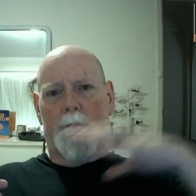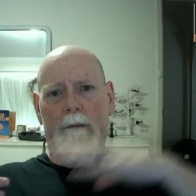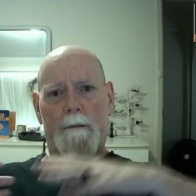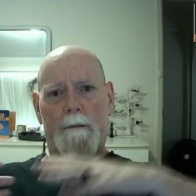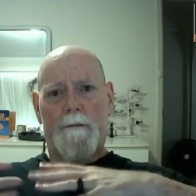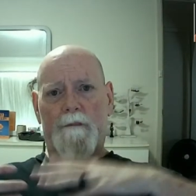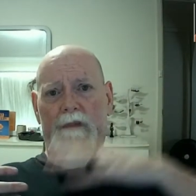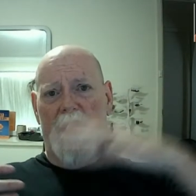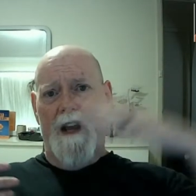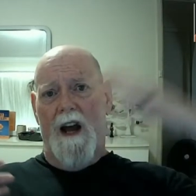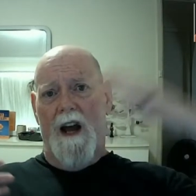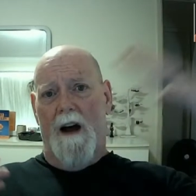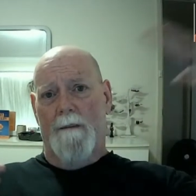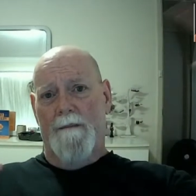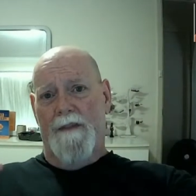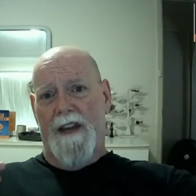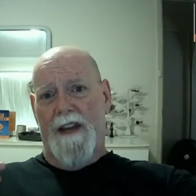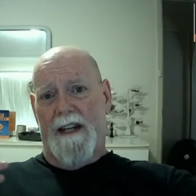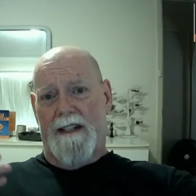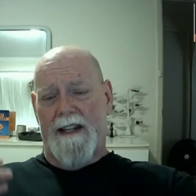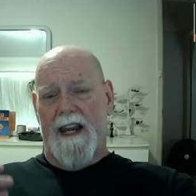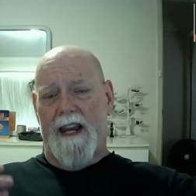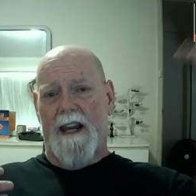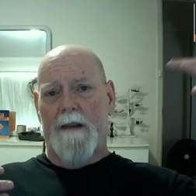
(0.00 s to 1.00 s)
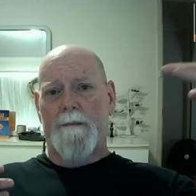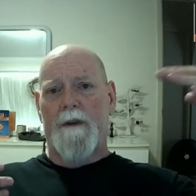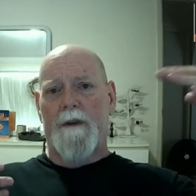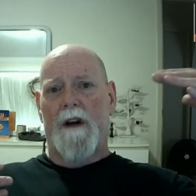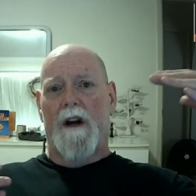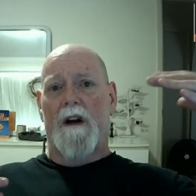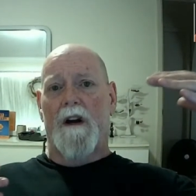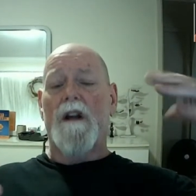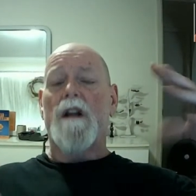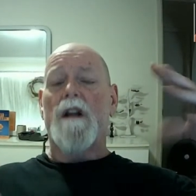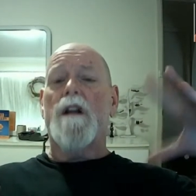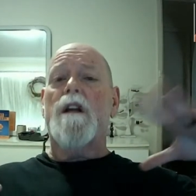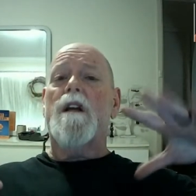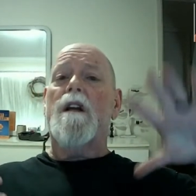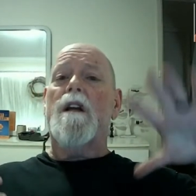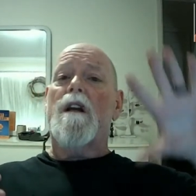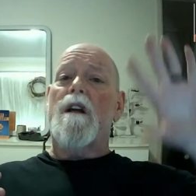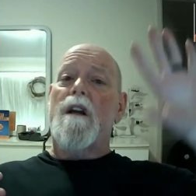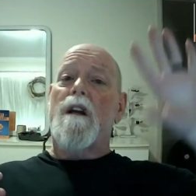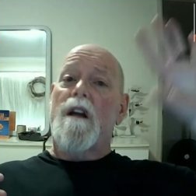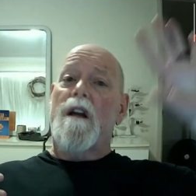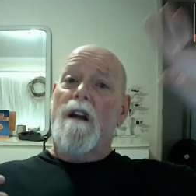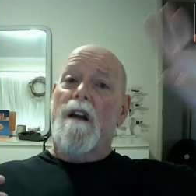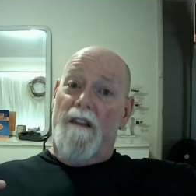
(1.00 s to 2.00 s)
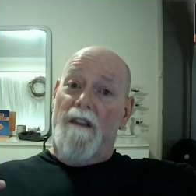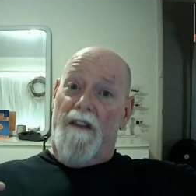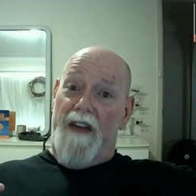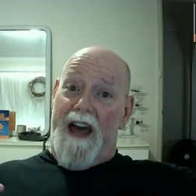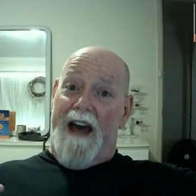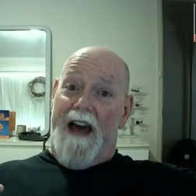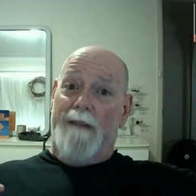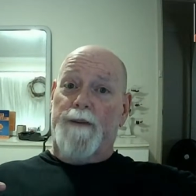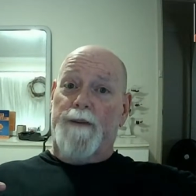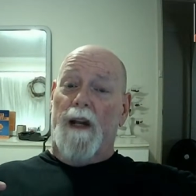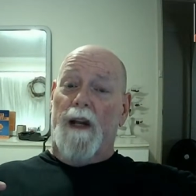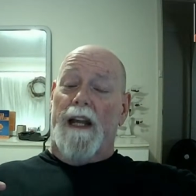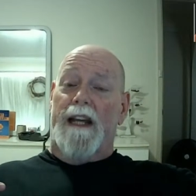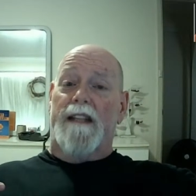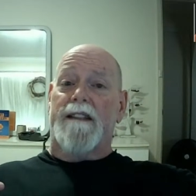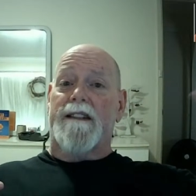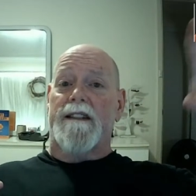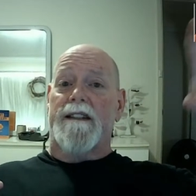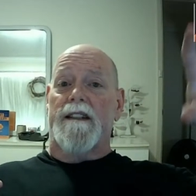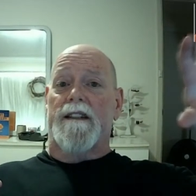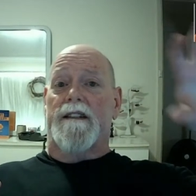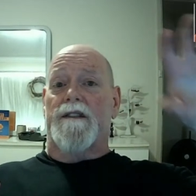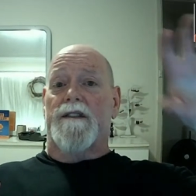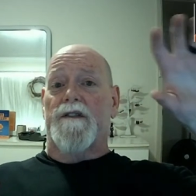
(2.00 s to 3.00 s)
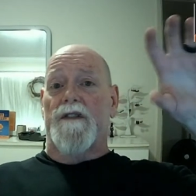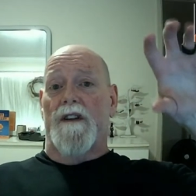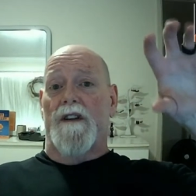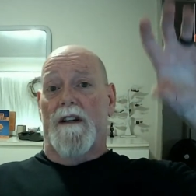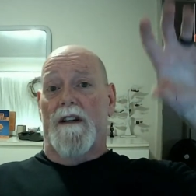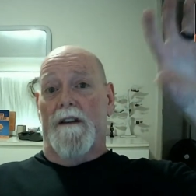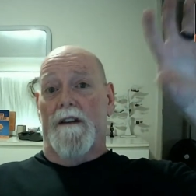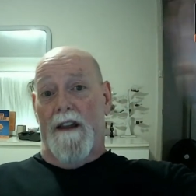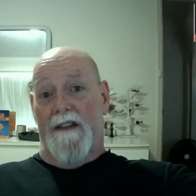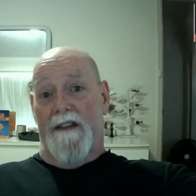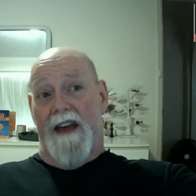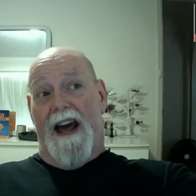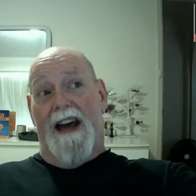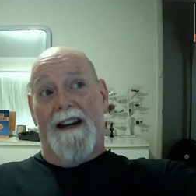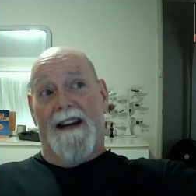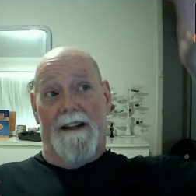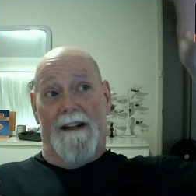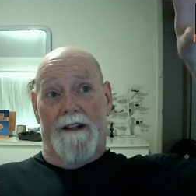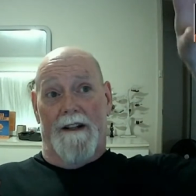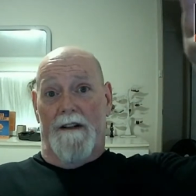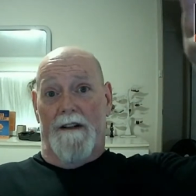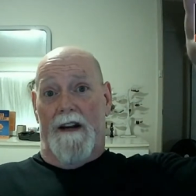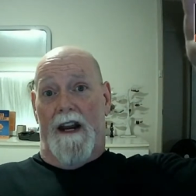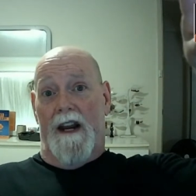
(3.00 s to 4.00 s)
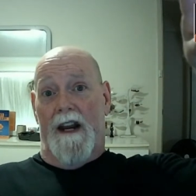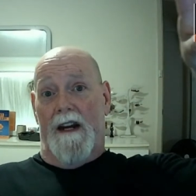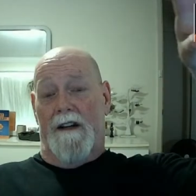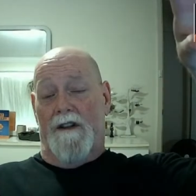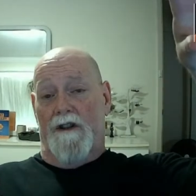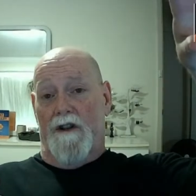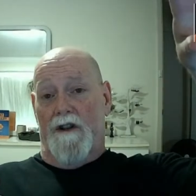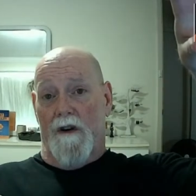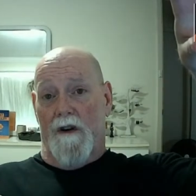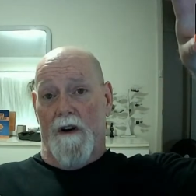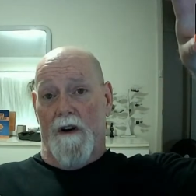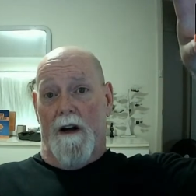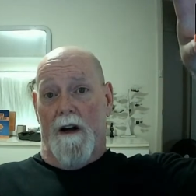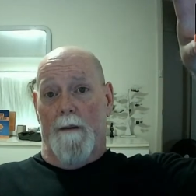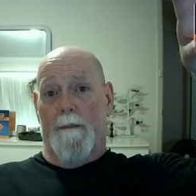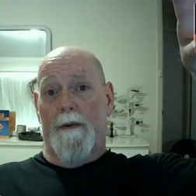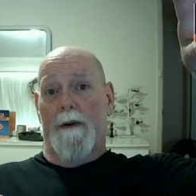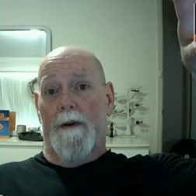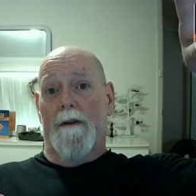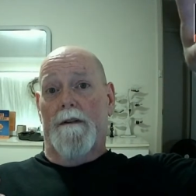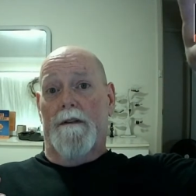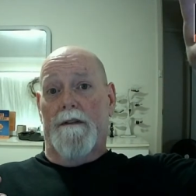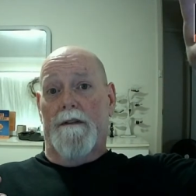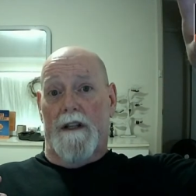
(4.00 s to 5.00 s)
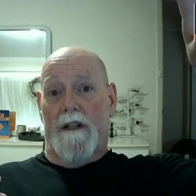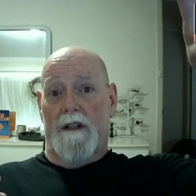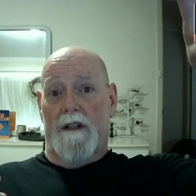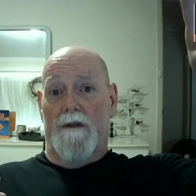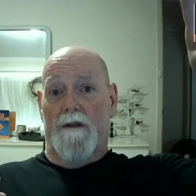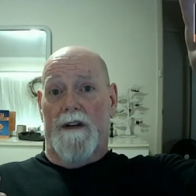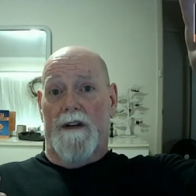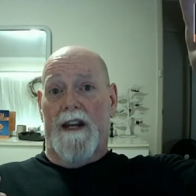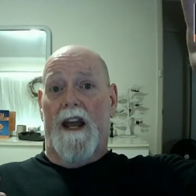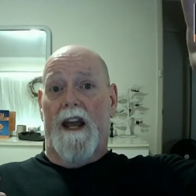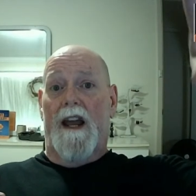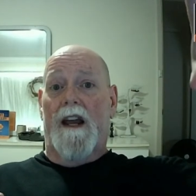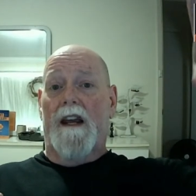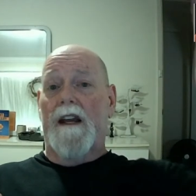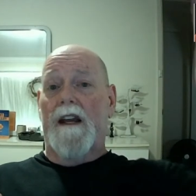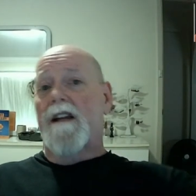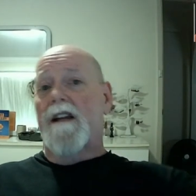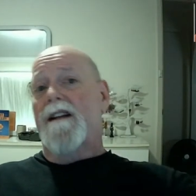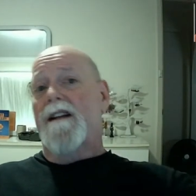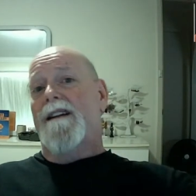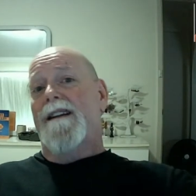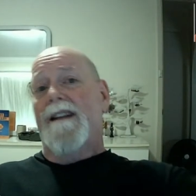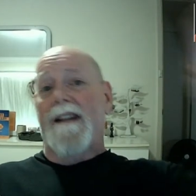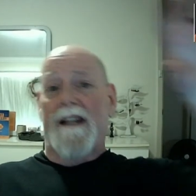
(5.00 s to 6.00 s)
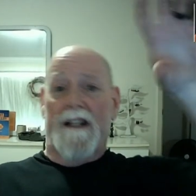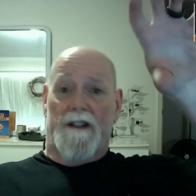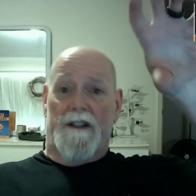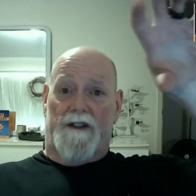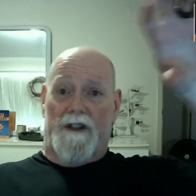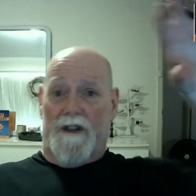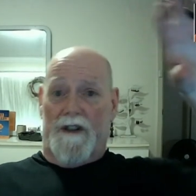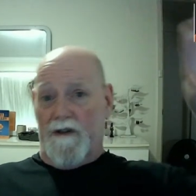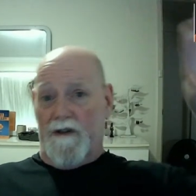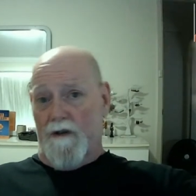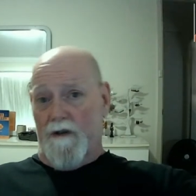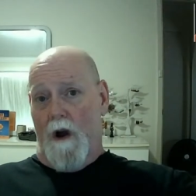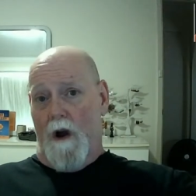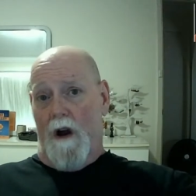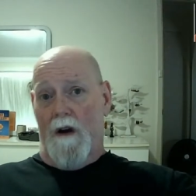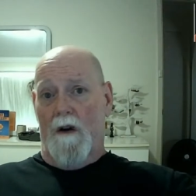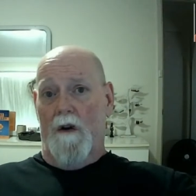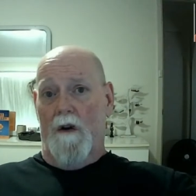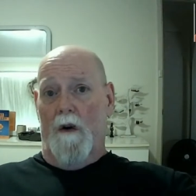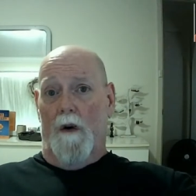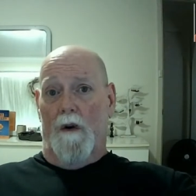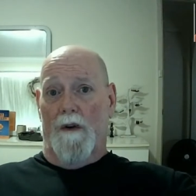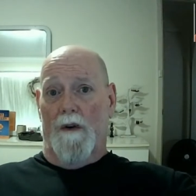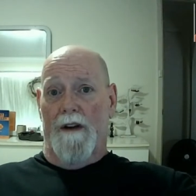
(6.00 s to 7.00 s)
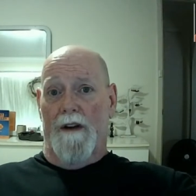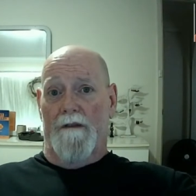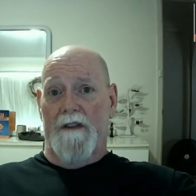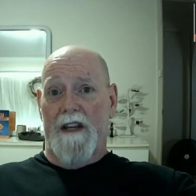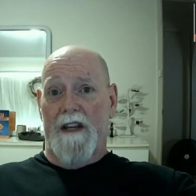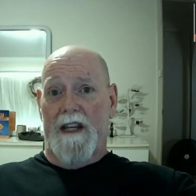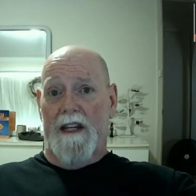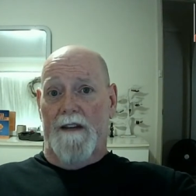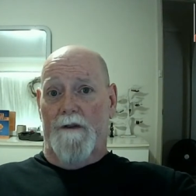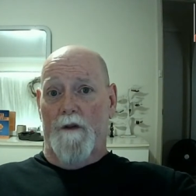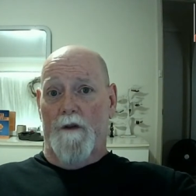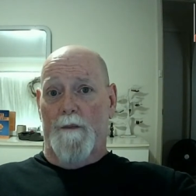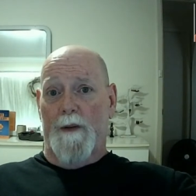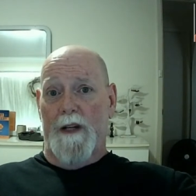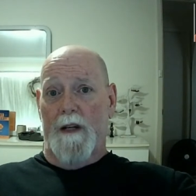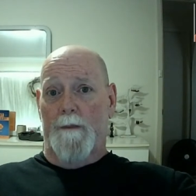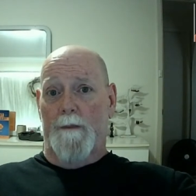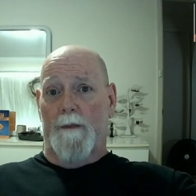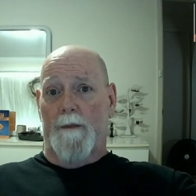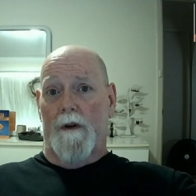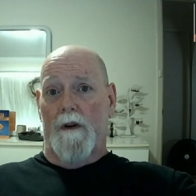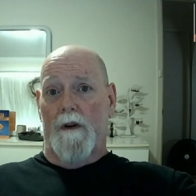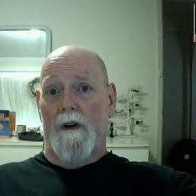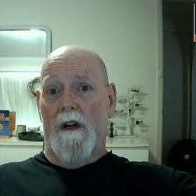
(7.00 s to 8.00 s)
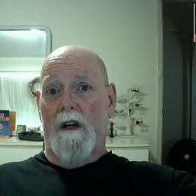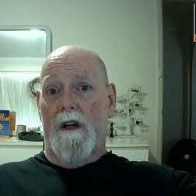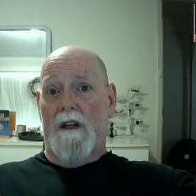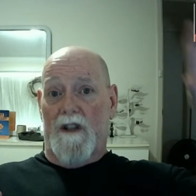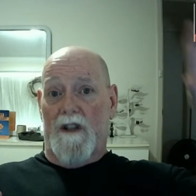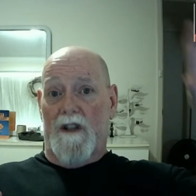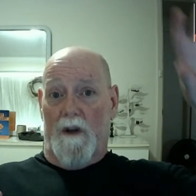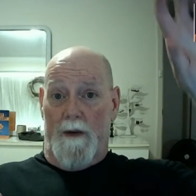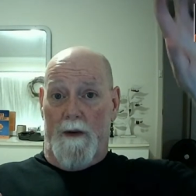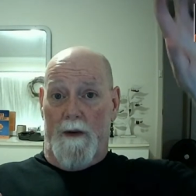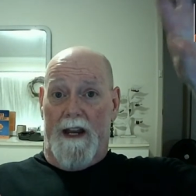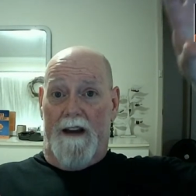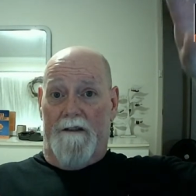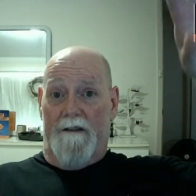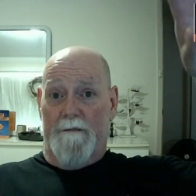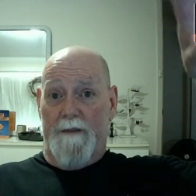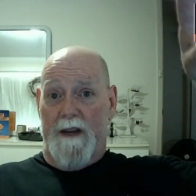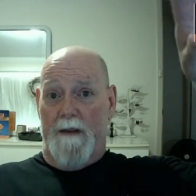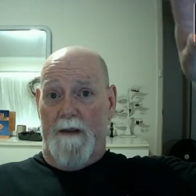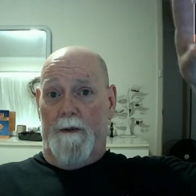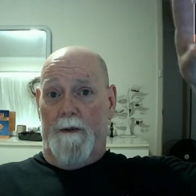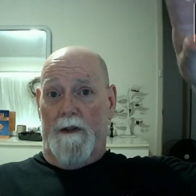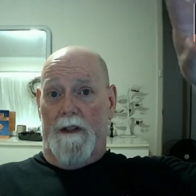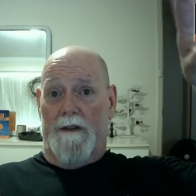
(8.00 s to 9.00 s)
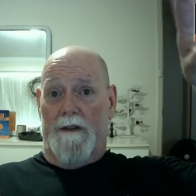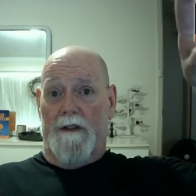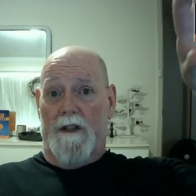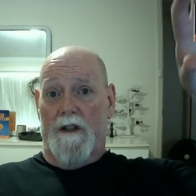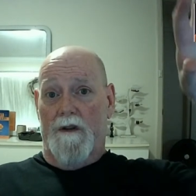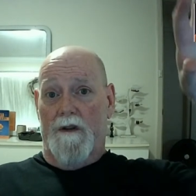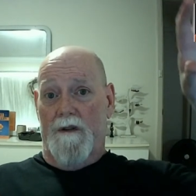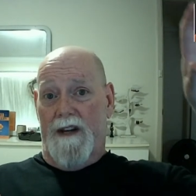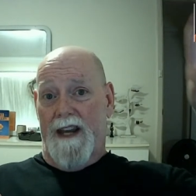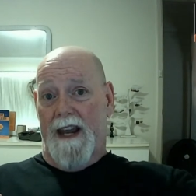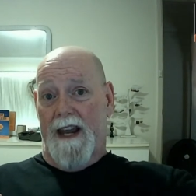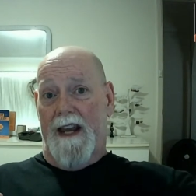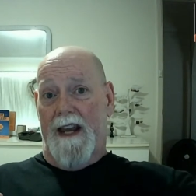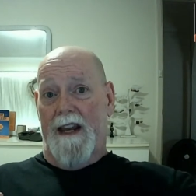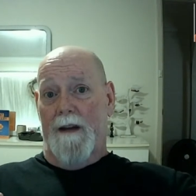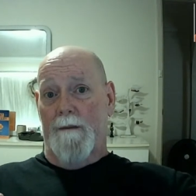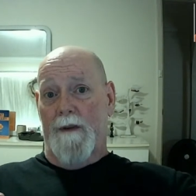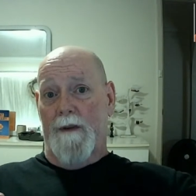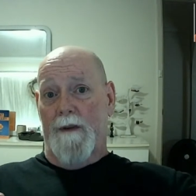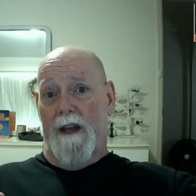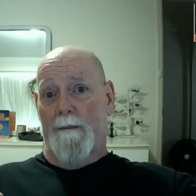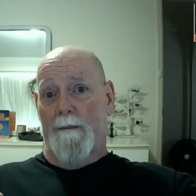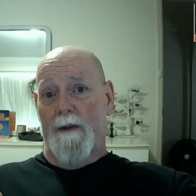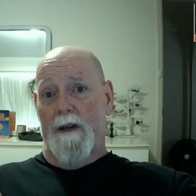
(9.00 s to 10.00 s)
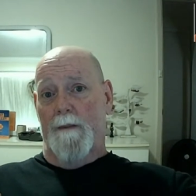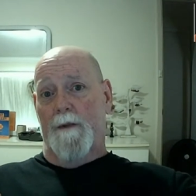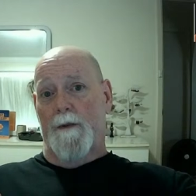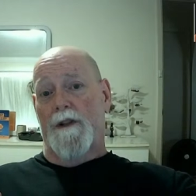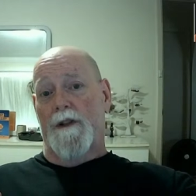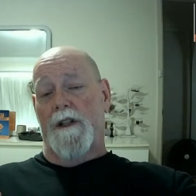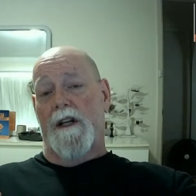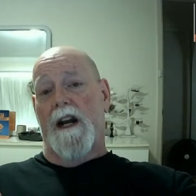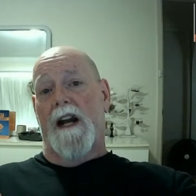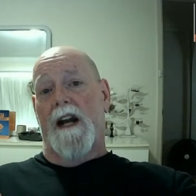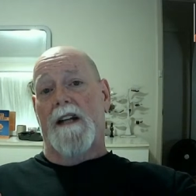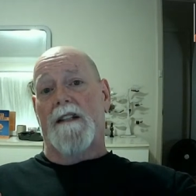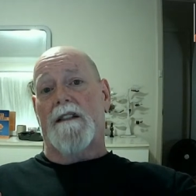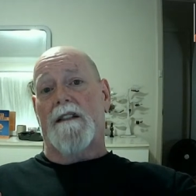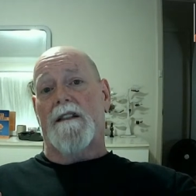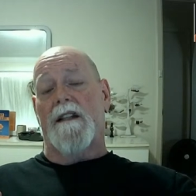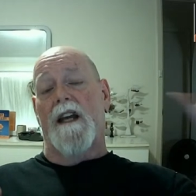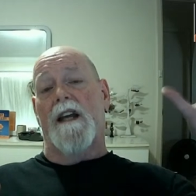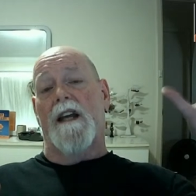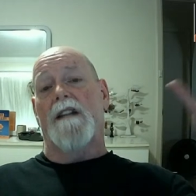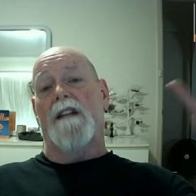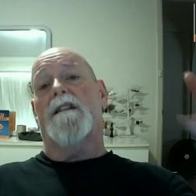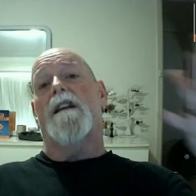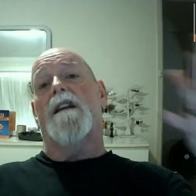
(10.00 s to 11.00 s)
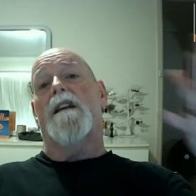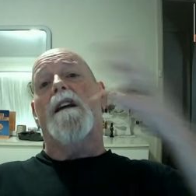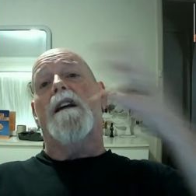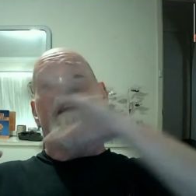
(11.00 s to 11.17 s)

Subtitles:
that came here. That place is and Europe, the UK, is the stronghold of the evil people. So we have people in the UK and we have people in the United States.